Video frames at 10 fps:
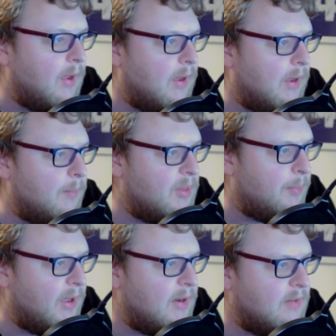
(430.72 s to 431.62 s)
But the
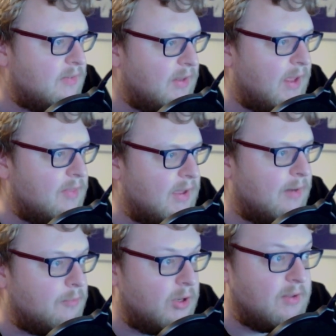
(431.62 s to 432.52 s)
plan is to get
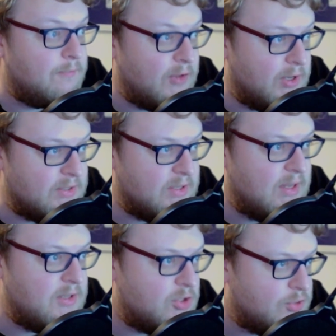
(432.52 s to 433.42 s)
that running first,
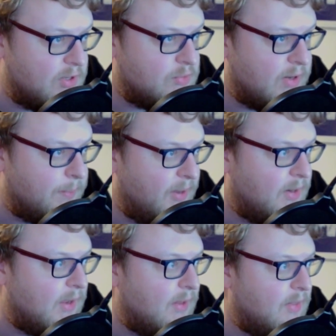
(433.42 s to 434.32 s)
then the
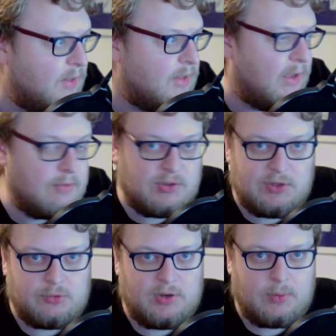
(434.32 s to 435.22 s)
Transrapid, and then the
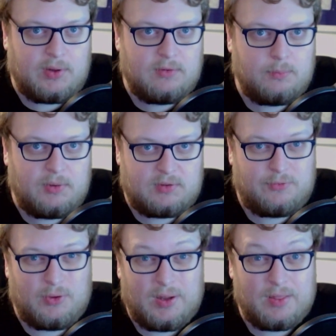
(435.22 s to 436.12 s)
Heritage Railways, because I
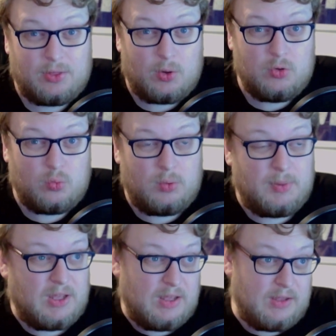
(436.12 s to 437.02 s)
feel like those would
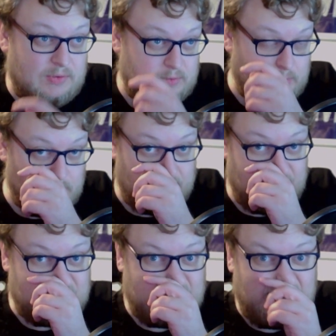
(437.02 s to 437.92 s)
be somewhat
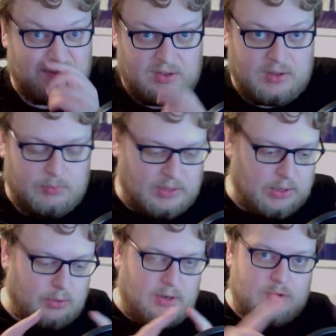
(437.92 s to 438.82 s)
easy, given that they
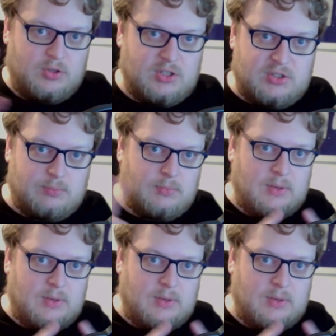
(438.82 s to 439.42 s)
are literally just,